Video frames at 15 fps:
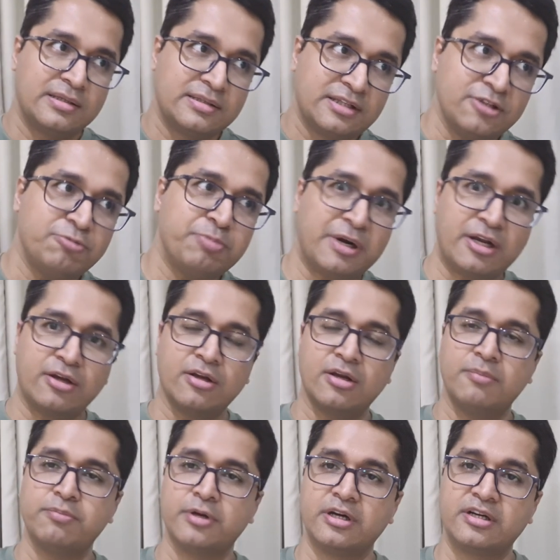This
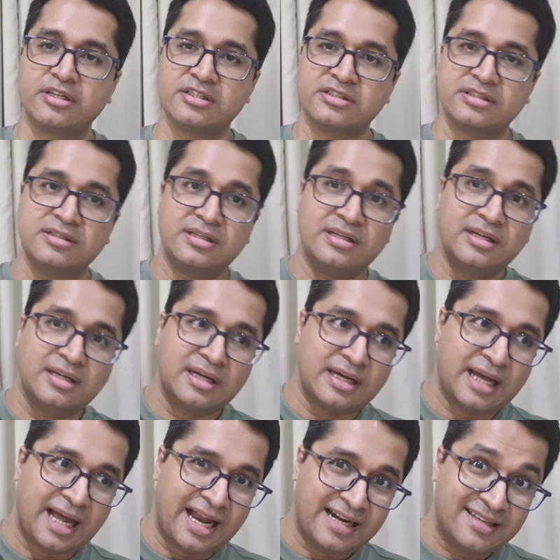particular politician
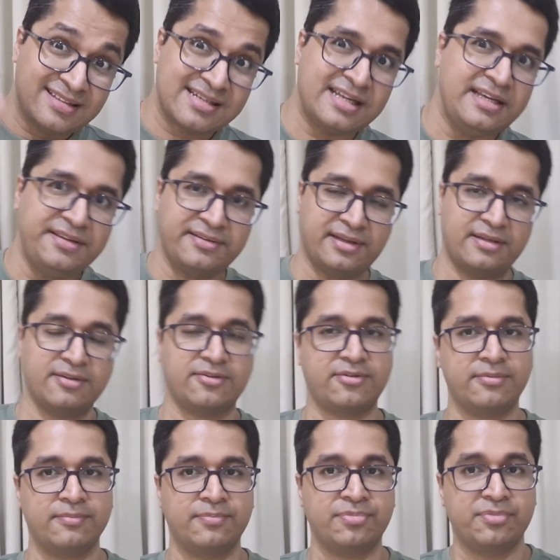had three
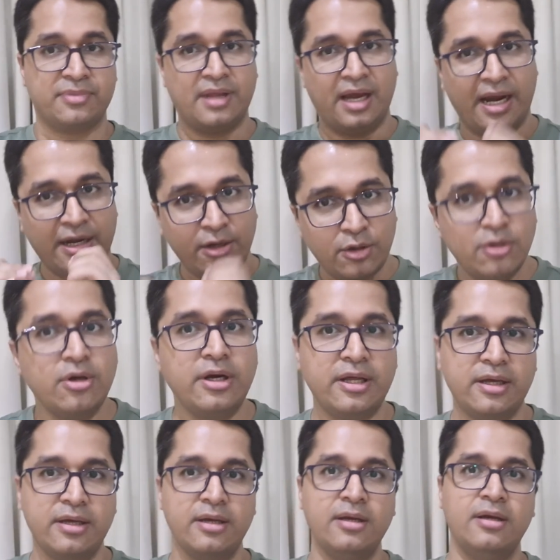sons. And
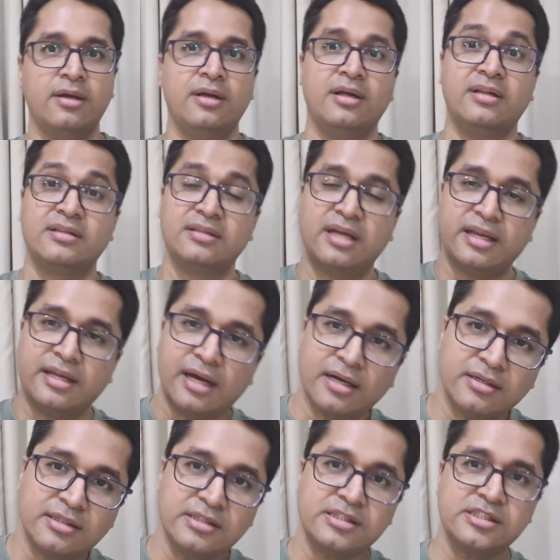today, the
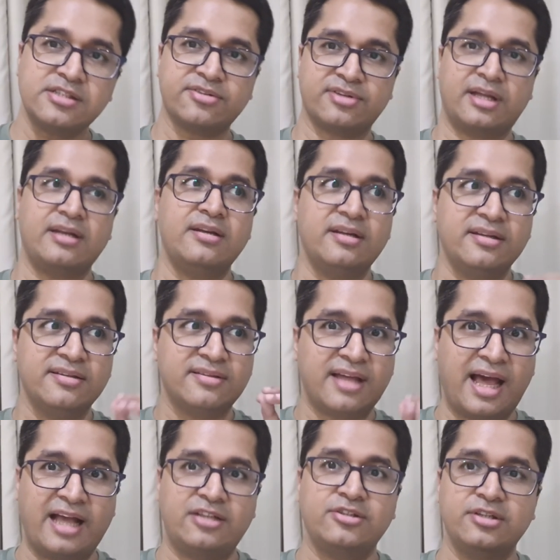youngest son is
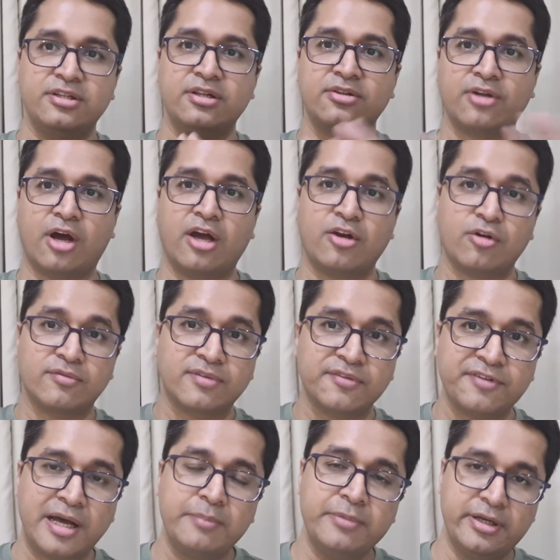actually the scion of the
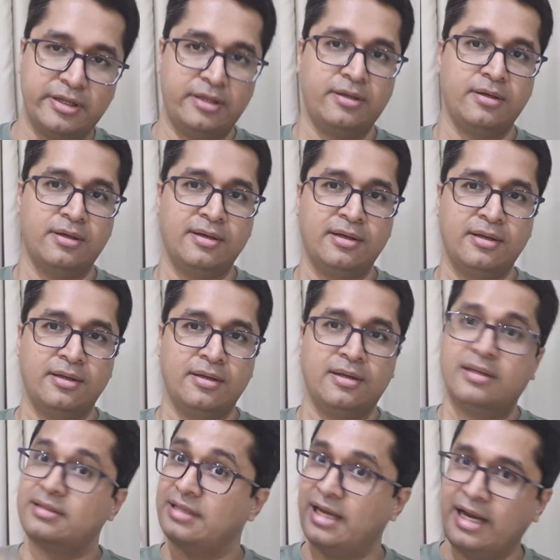family.
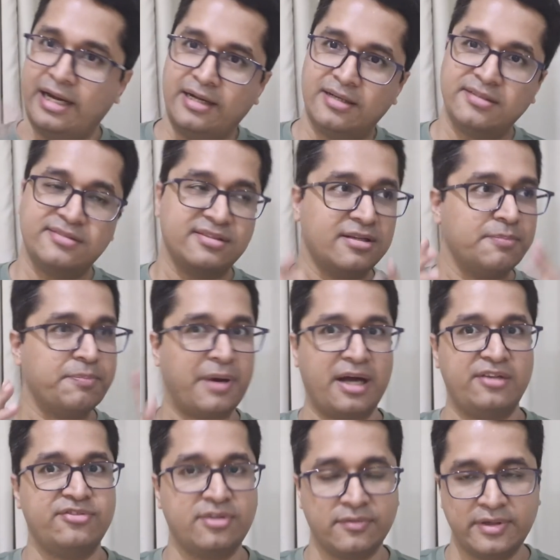The eldest son
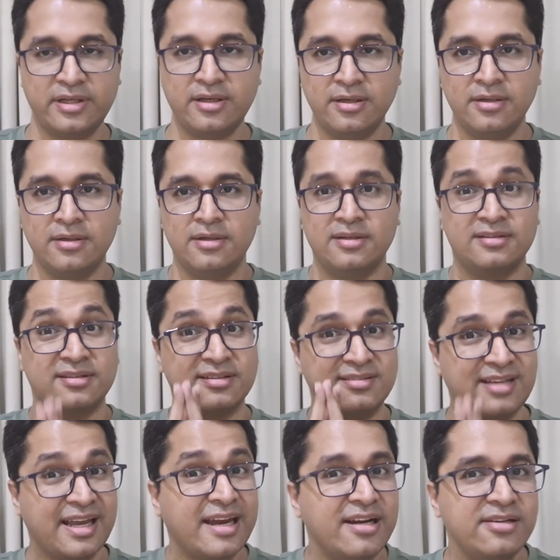passed away. The
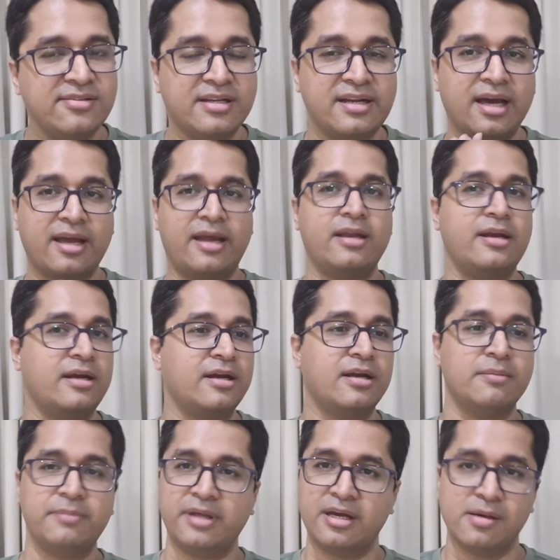second son again
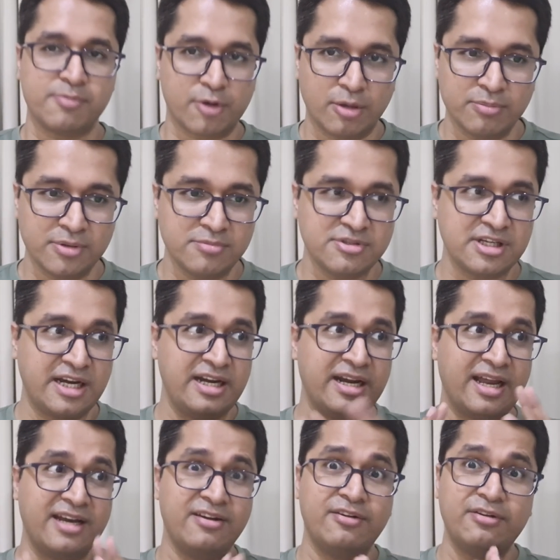ended up being a problem child.
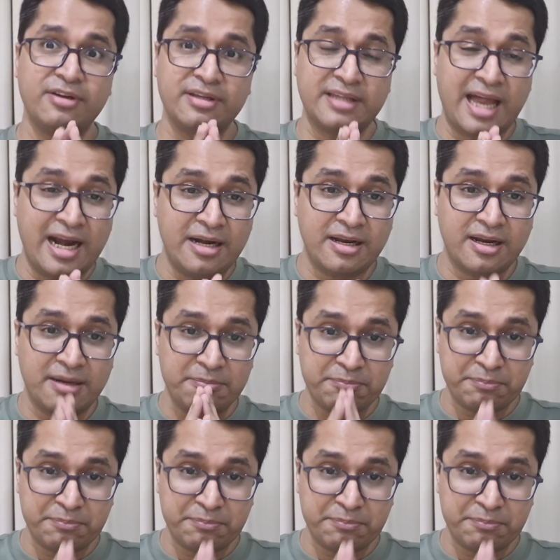And that